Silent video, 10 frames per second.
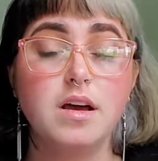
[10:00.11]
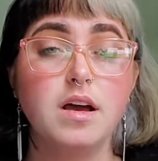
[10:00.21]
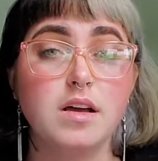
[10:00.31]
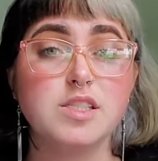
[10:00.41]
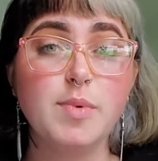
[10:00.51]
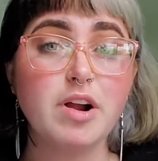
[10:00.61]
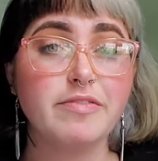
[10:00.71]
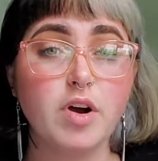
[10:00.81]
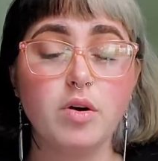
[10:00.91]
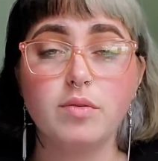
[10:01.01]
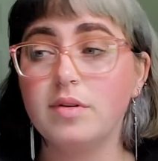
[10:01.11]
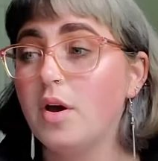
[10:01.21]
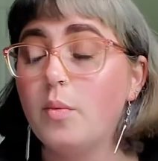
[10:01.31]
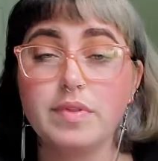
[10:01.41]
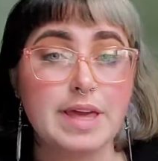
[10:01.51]
a smartphone
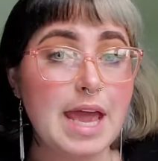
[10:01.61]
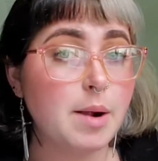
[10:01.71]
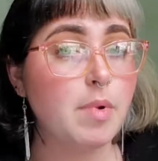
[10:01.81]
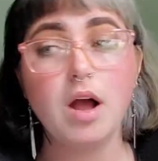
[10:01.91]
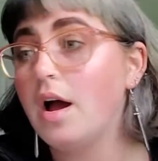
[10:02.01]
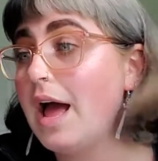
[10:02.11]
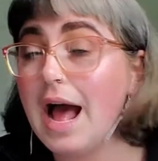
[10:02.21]
with a camera,